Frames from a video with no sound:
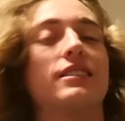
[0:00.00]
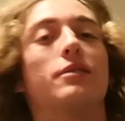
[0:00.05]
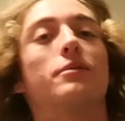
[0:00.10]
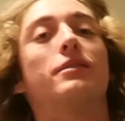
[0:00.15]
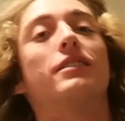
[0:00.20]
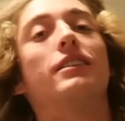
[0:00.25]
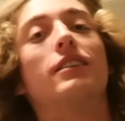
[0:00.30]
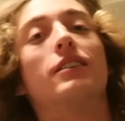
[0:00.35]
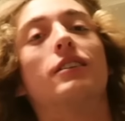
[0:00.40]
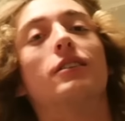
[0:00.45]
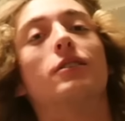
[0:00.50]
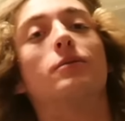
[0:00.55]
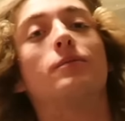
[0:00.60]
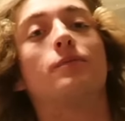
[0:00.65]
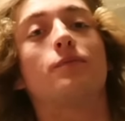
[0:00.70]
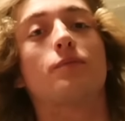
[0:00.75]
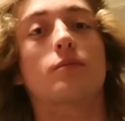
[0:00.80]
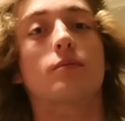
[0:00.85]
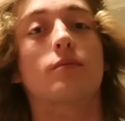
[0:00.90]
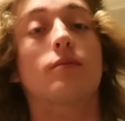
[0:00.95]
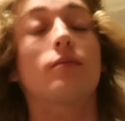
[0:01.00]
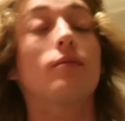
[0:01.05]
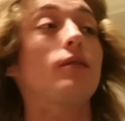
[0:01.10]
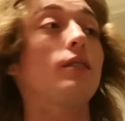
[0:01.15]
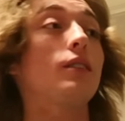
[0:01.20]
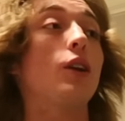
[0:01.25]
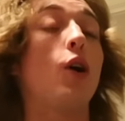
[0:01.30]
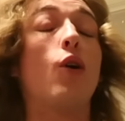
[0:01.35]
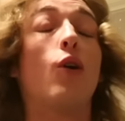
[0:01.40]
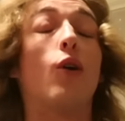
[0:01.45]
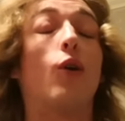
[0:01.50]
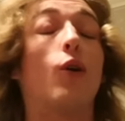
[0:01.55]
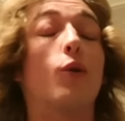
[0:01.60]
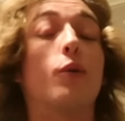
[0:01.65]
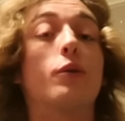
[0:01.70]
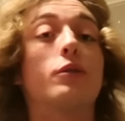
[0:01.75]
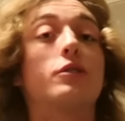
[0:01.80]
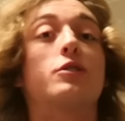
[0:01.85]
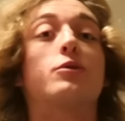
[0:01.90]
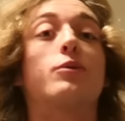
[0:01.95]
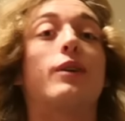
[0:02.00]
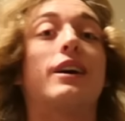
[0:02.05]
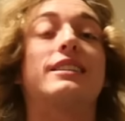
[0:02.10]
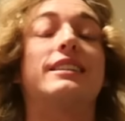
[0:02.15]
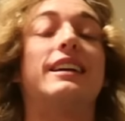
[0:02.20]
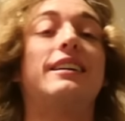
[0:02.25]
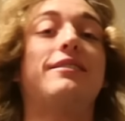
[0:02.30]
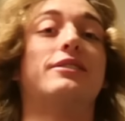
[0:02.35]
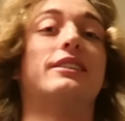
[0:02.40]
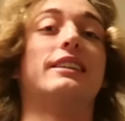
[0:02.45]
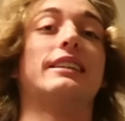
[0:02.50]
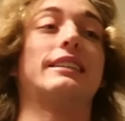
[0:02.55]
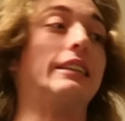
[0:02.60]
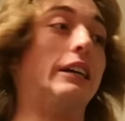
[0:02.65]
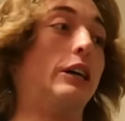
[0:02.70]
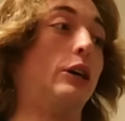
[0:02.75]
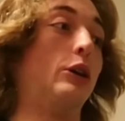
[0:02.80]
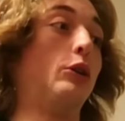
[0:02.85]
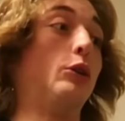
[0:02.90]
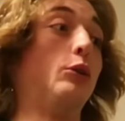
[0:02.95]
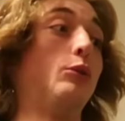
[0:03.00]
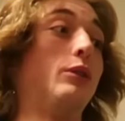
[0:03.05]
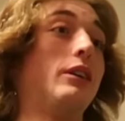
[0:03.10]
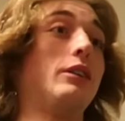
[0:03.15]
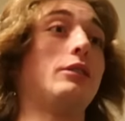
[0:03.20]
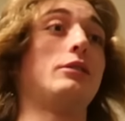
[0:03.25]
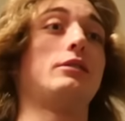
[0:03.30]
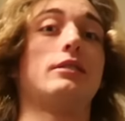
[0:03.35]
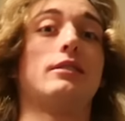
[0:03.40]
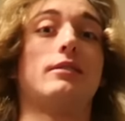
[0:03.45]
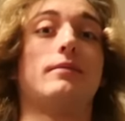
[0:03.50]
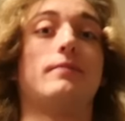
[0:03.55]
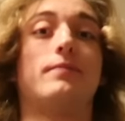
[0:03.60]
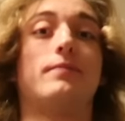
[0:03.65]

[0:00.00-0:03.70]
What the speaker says: something to do. Or we'll just watch Netflix. Who knows?